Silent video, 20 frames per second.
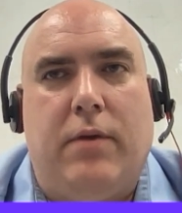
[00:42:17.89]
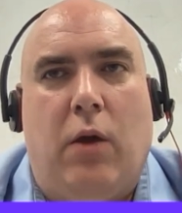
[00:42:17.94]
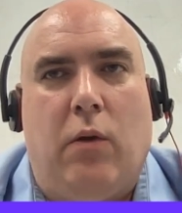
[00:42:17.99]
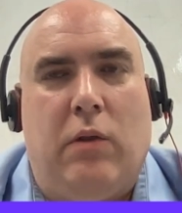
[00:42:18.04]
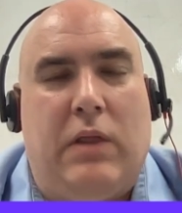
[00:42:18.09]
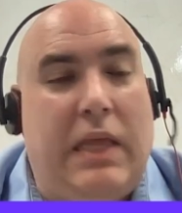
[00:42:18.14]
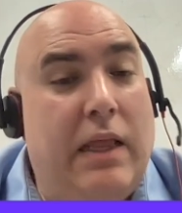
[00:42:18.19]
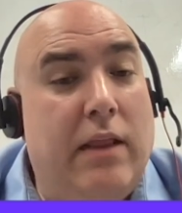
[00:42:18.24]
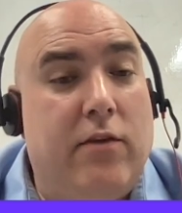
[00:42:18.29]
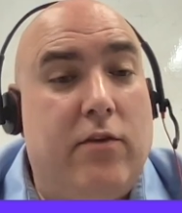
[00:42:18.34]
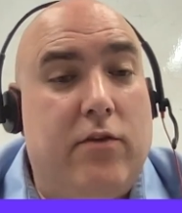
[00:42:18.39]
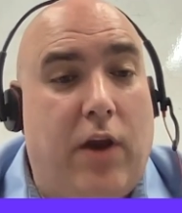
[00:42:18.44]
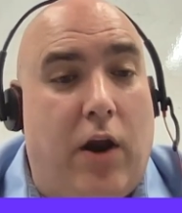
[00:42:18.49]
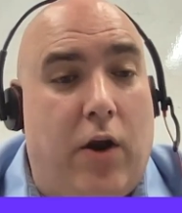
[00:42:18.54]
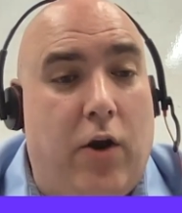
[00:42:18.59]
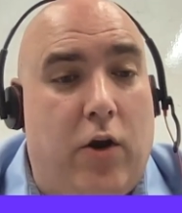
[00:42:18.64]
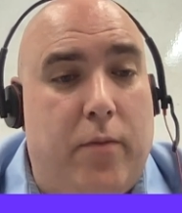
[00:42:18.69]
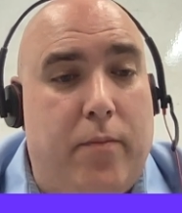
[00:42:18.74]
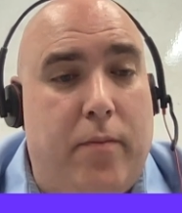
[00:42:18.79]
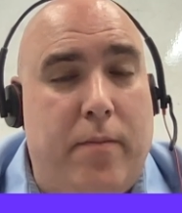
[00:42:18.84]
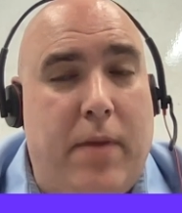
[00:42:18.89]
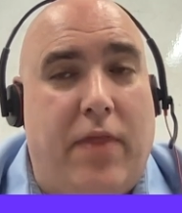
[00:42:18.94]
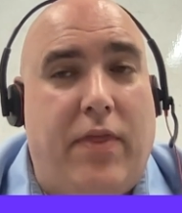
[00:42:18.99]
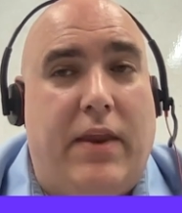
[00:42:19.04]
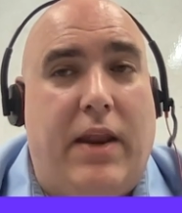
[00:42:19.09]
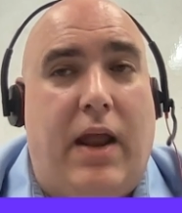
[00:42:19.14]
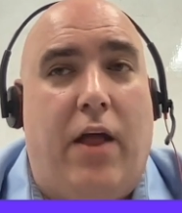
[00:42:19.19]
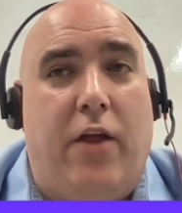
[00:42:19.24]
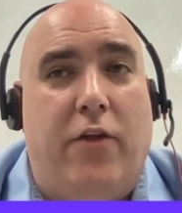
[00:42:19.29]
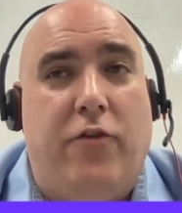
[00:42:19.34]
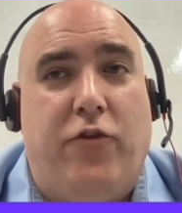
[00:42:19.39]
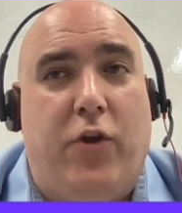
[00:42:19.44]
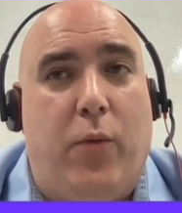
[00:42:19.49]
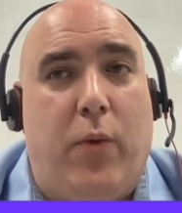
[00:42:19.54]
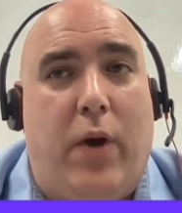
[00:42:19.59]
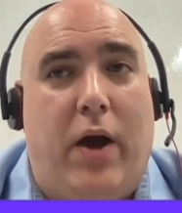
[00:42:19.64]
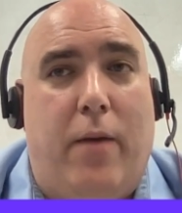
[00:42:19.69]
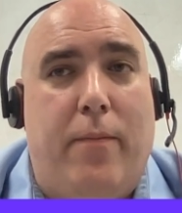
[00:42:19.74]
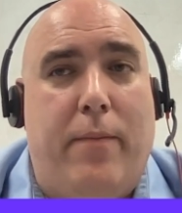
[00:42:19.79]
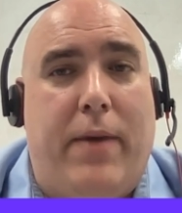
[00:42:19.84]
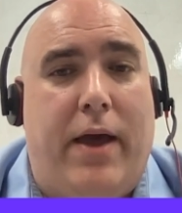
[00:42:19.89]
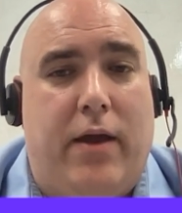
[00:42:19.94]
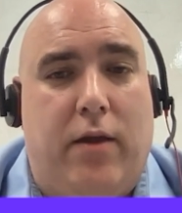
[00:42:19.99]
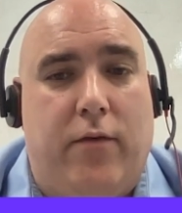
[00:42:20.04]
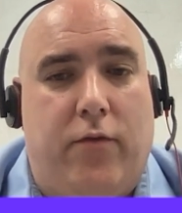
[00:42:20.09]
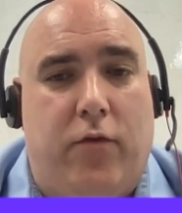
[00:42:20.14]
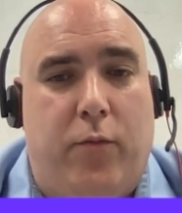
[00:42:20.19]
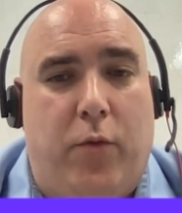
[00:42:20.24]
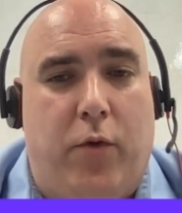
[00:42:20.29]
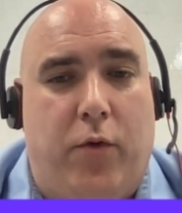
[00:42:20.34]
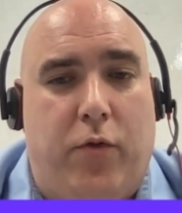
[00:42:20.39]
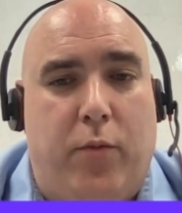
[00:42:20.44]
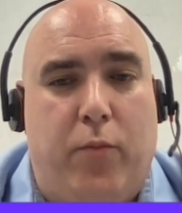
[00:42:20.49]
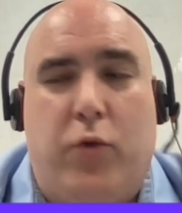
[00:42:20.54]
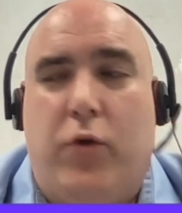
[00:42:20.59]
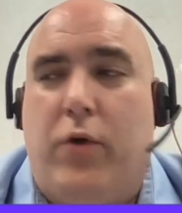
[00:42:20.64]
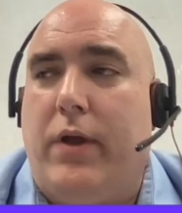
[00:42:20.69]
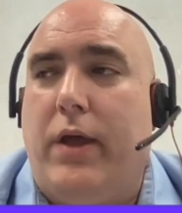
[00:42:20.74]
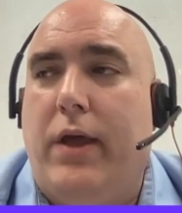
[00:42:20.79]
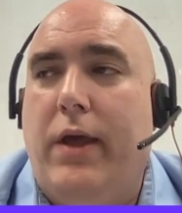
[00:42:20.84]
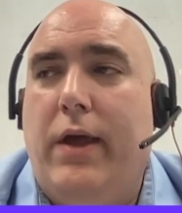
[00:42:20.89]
lean startup methodology a while back, if you remember the book.